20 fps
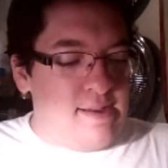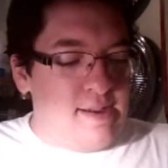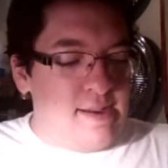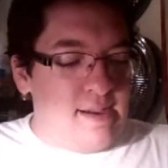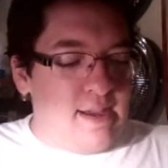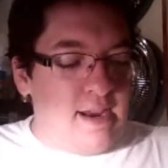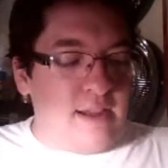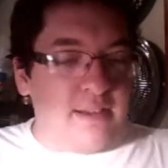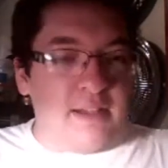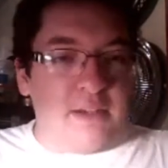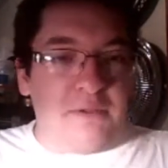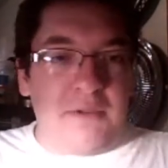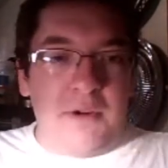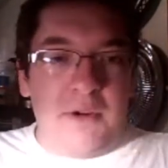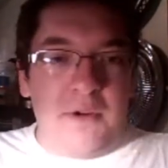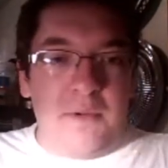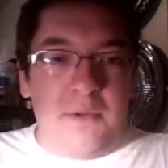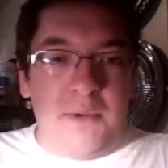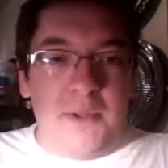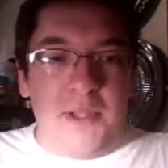And I was like,
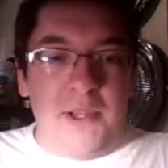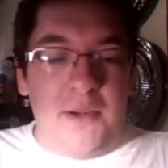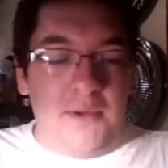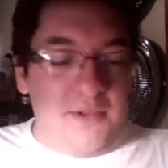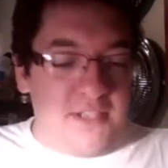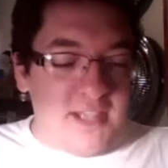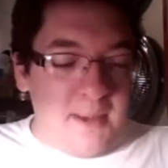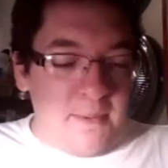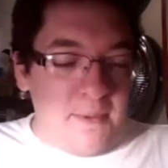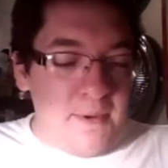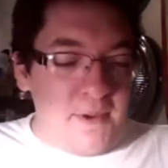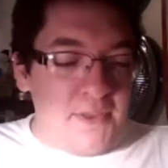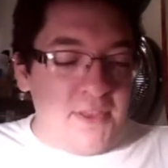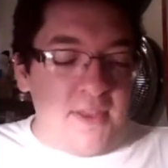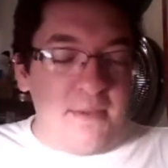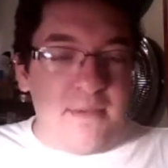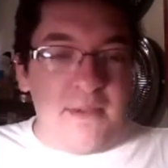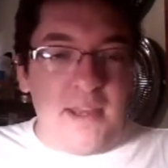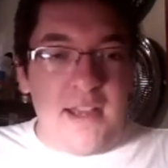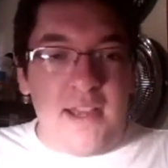well, will you separate
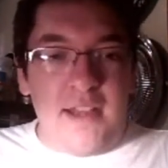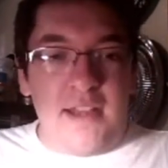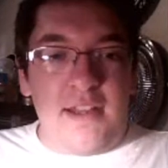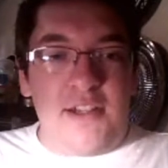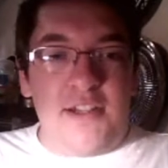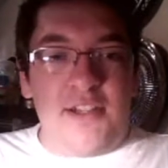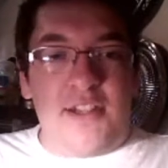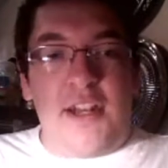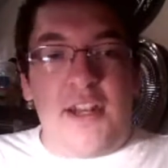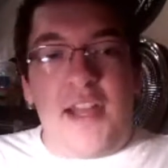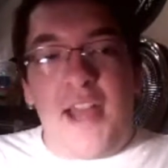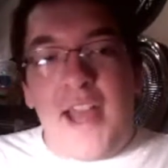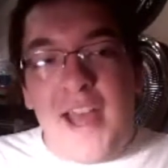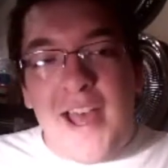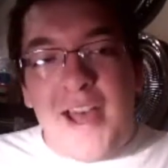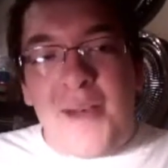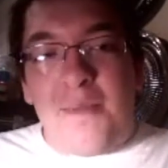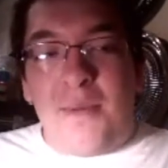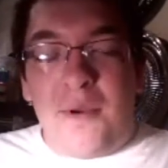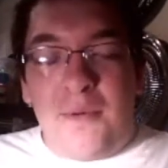them? Yeah. She said,
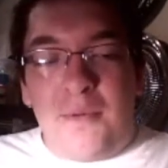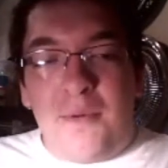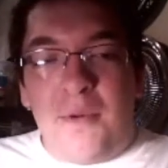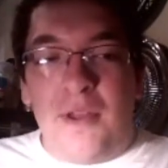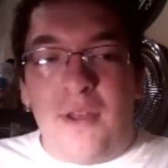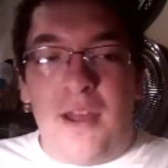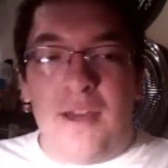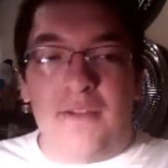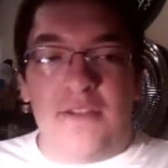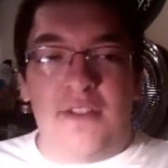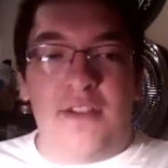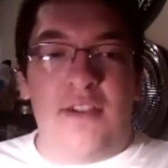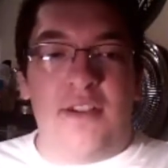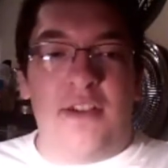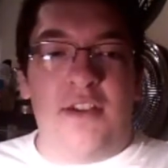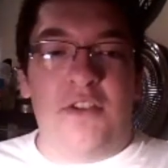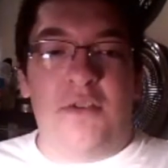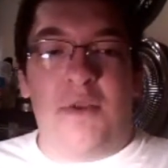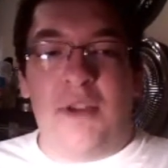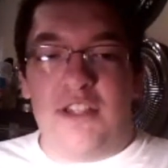yeah, but we'll have to
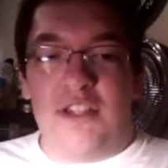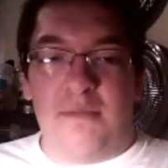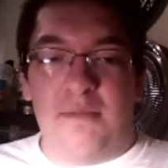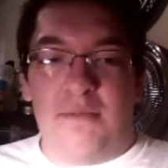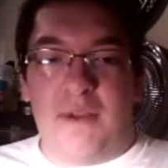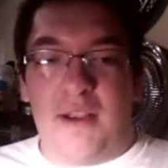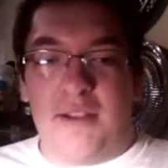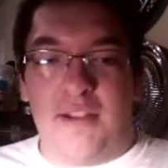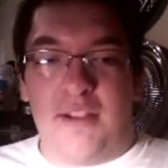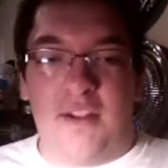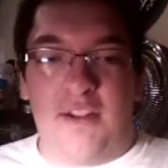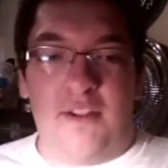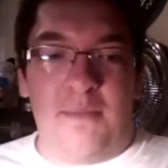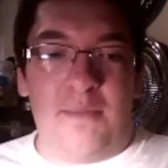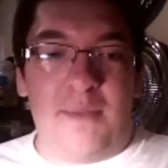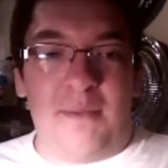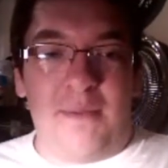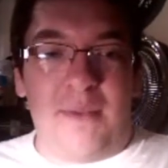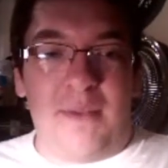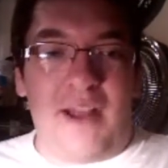increase the price a little
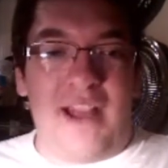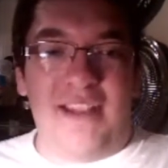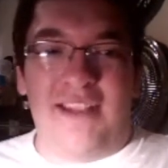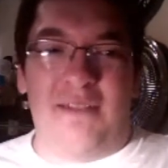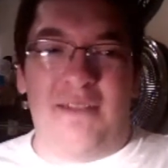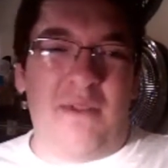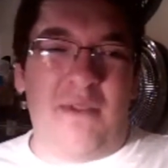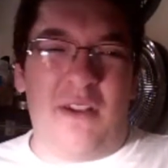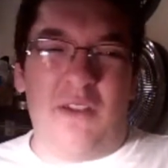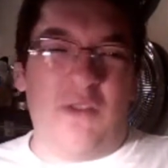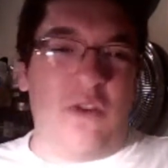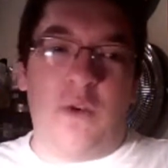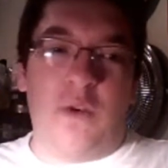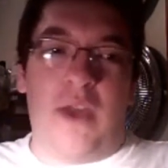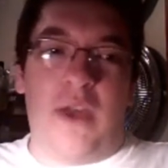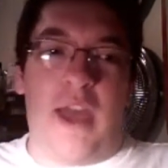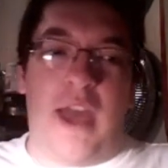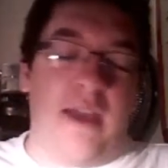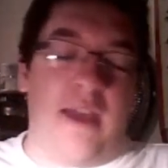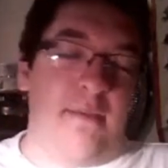bit. I said, well,
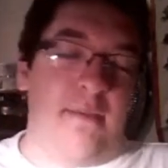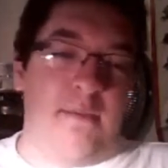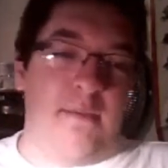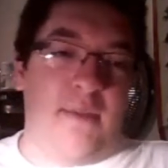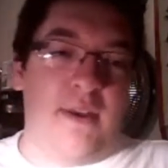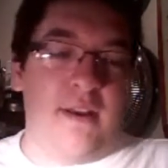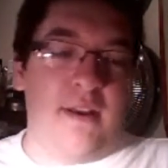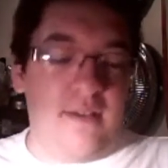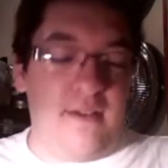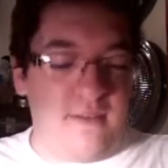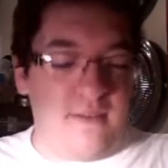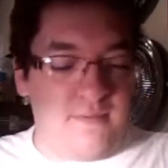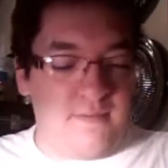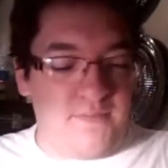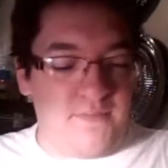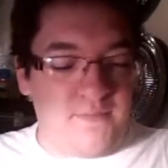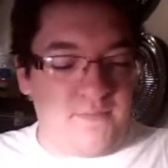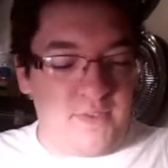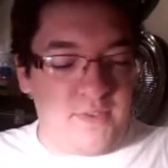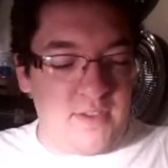okay, but
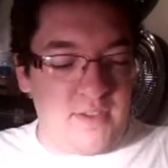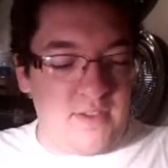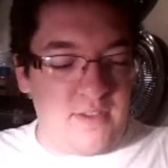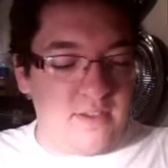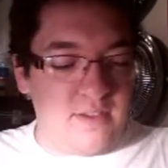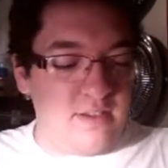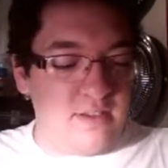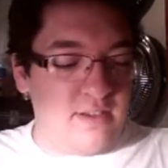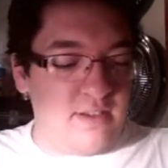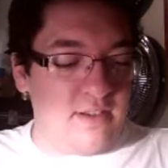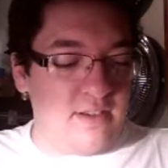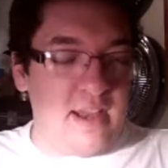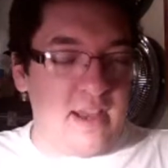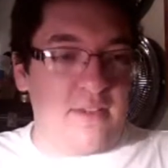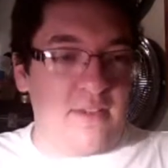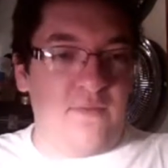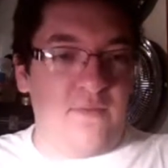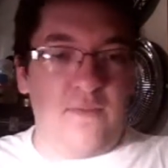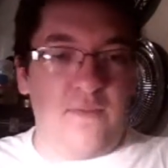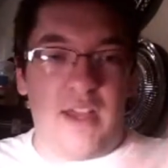
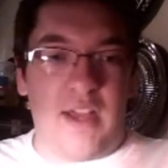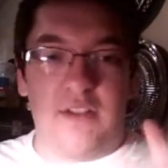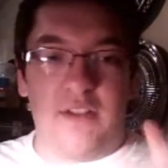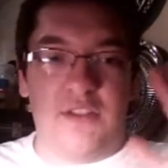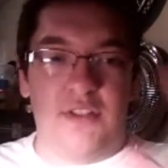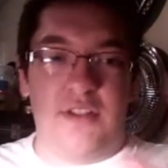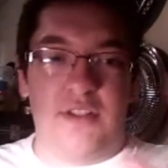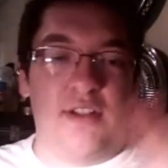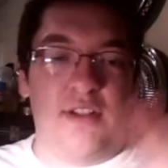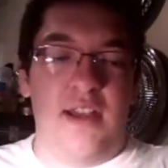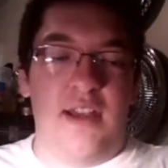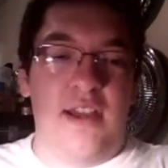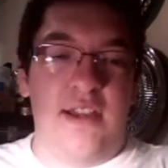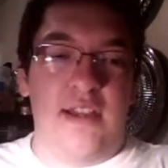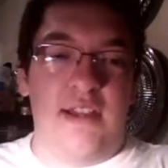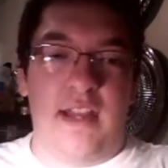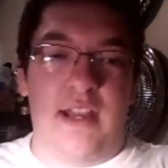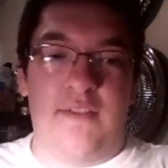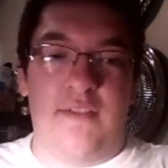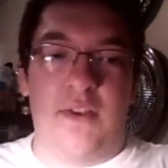I'll just
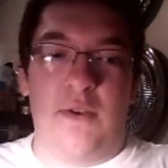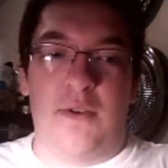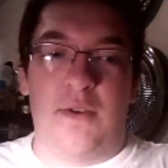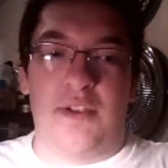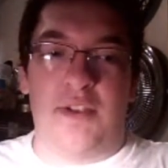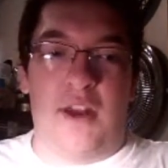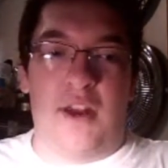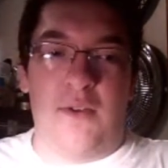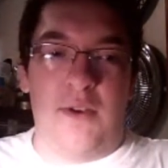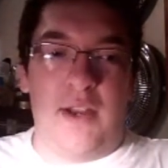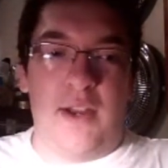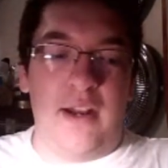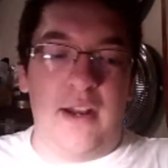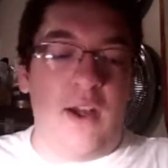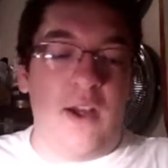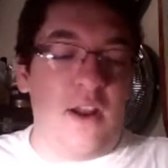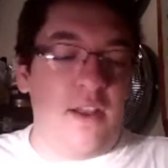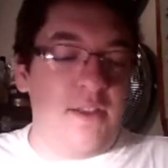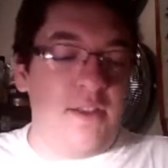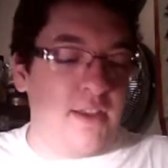take a few because I don't need
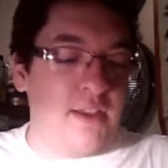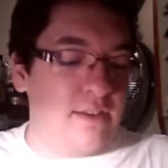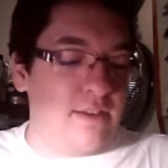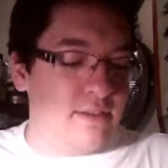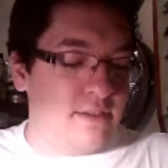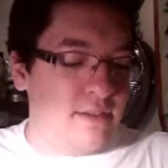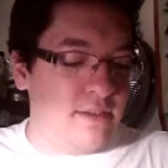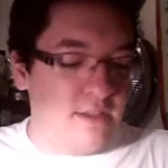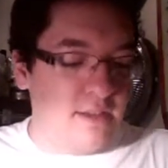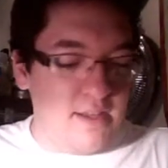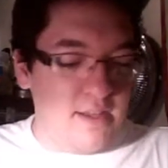all of these.